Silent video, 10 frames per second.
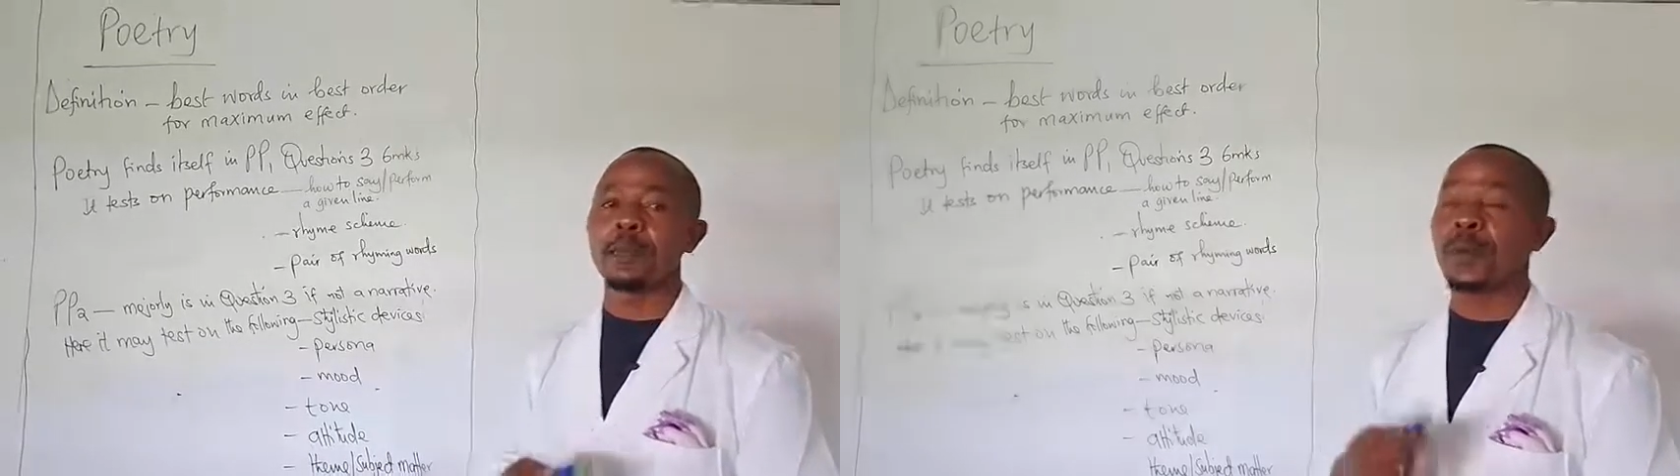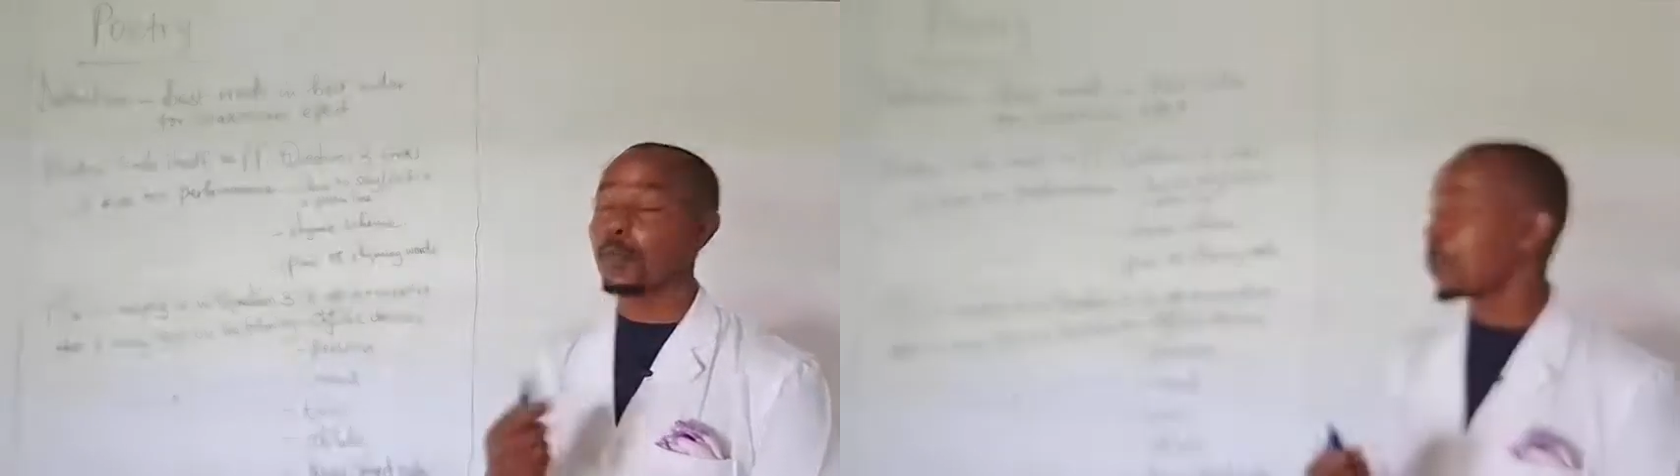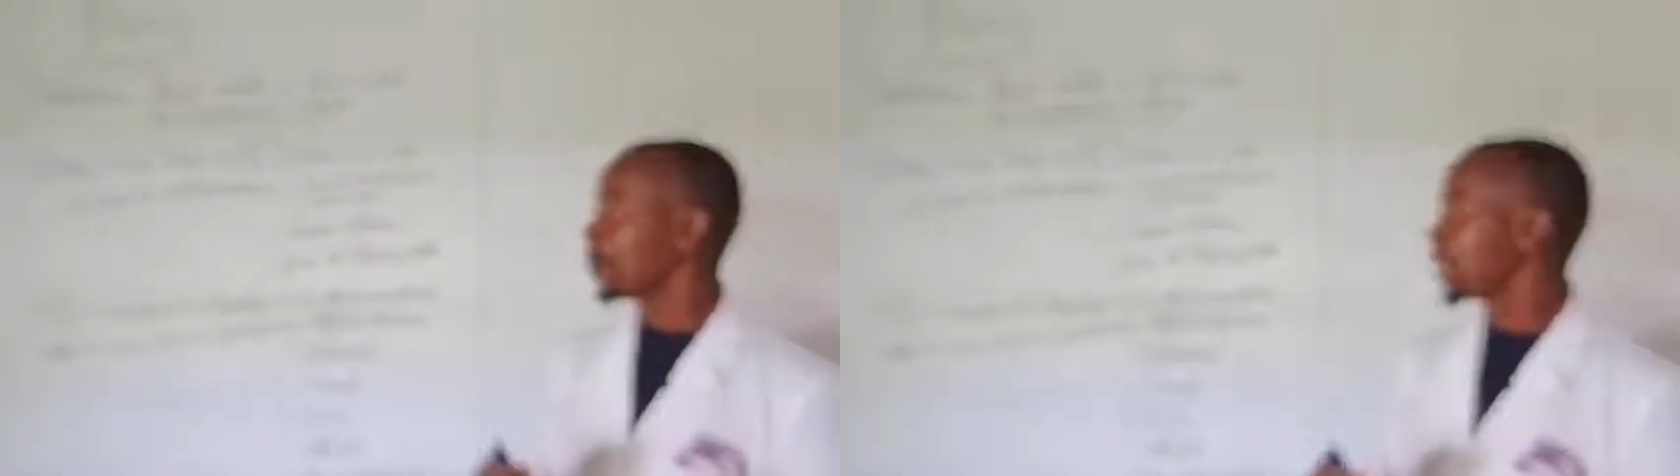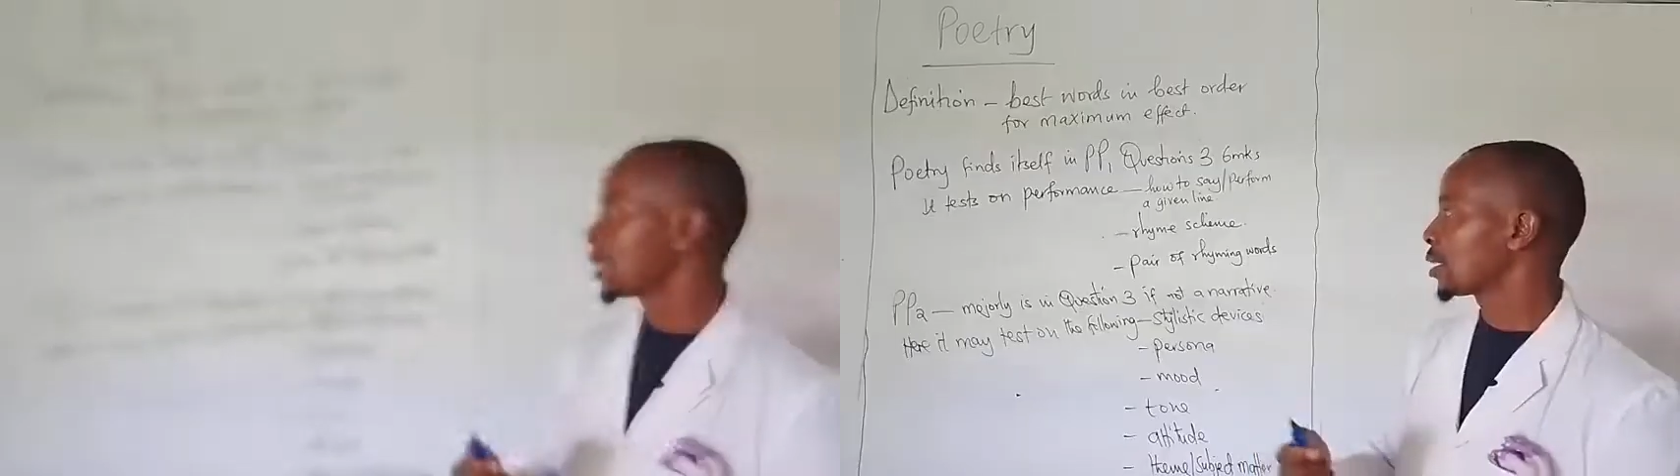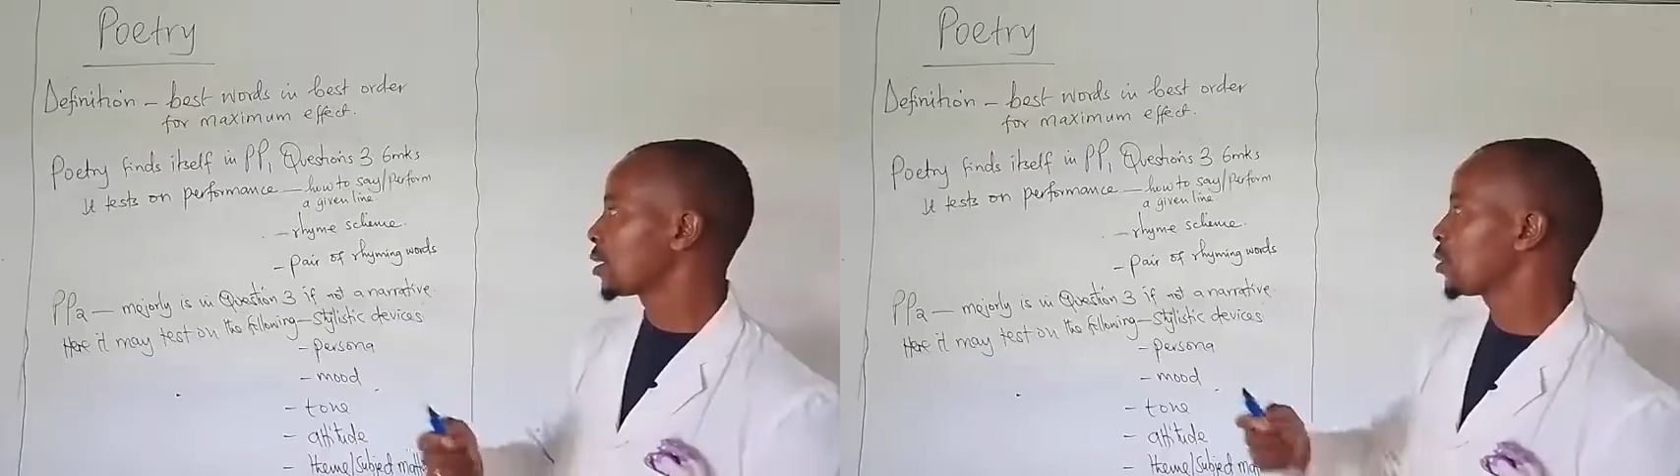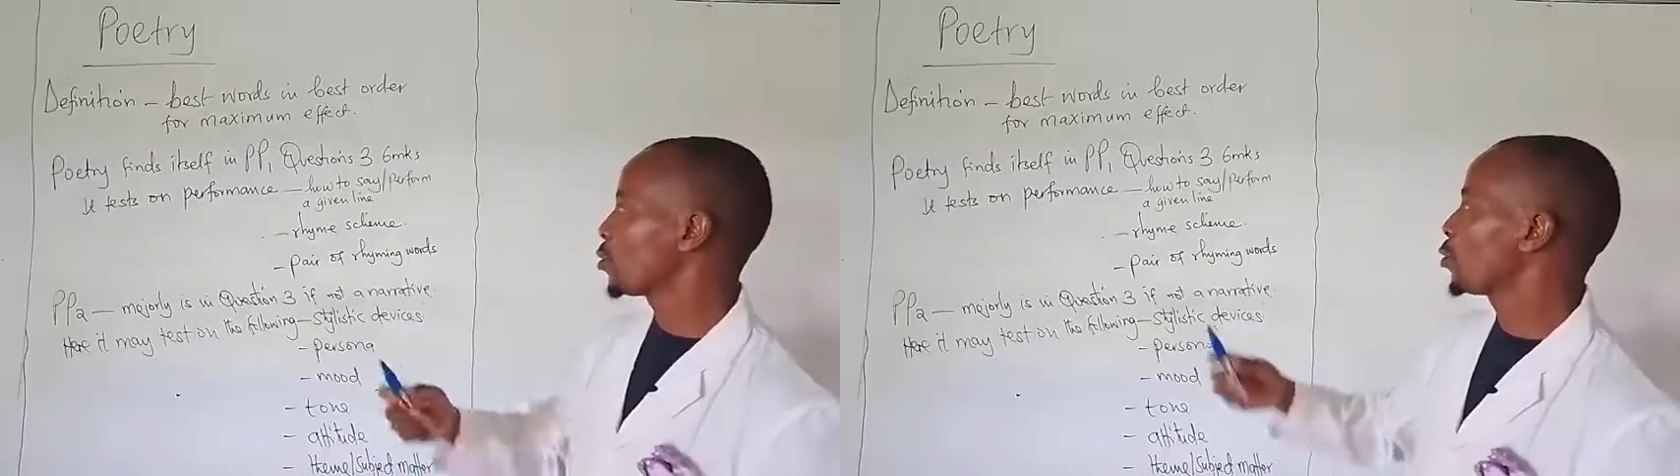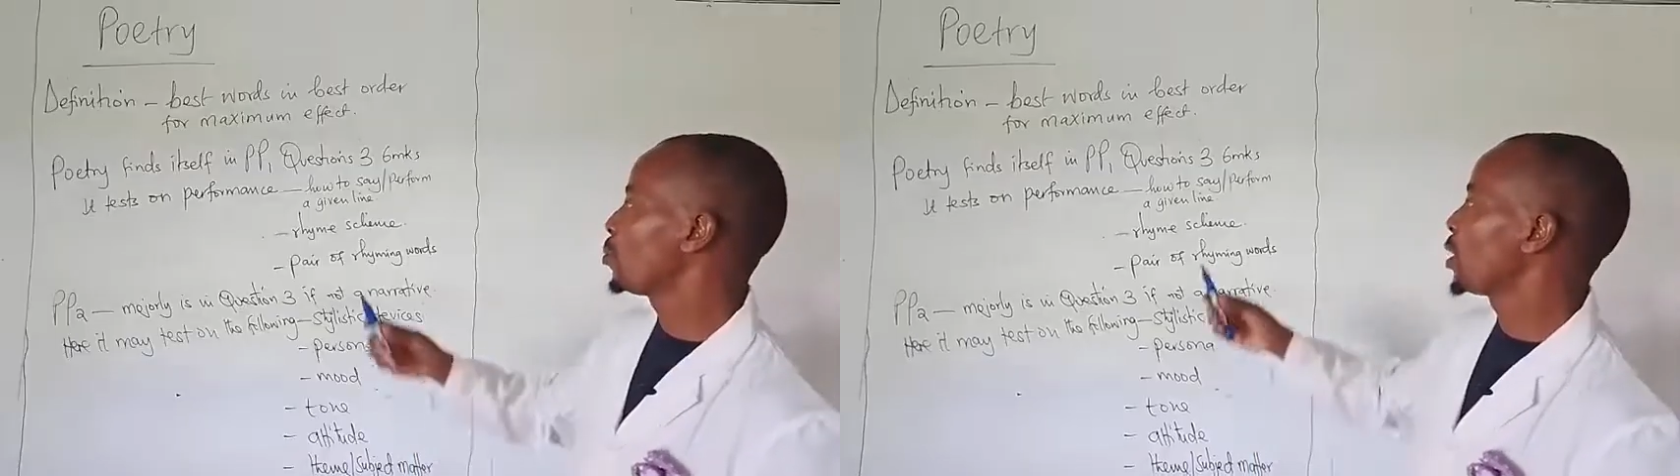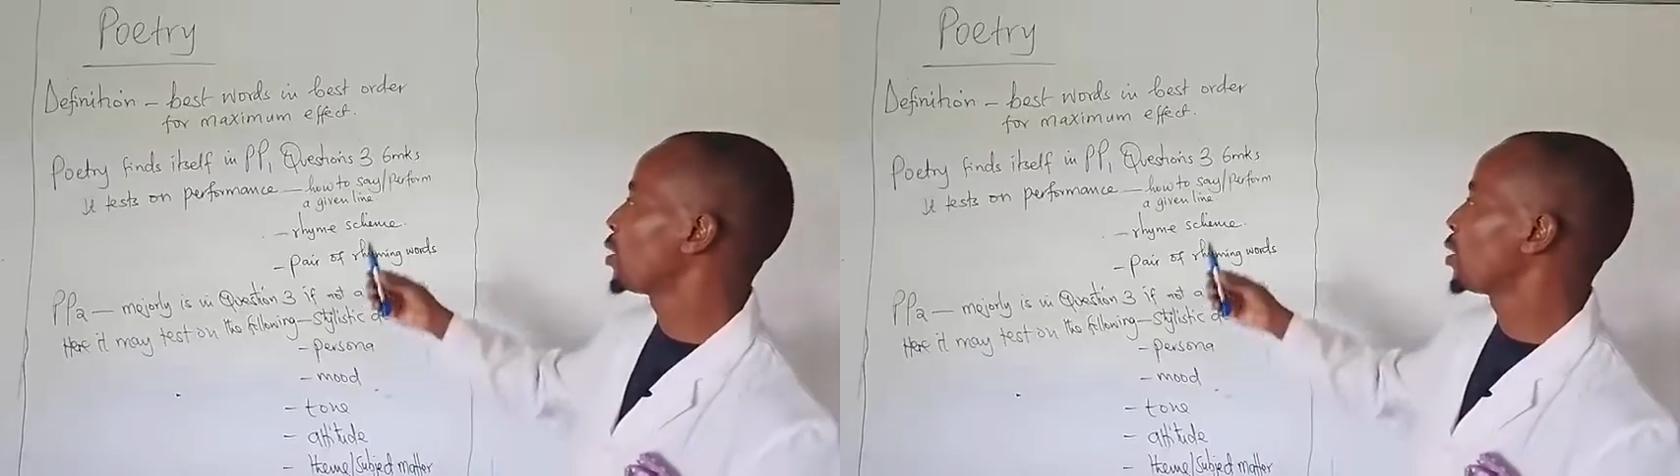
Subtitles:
performance would be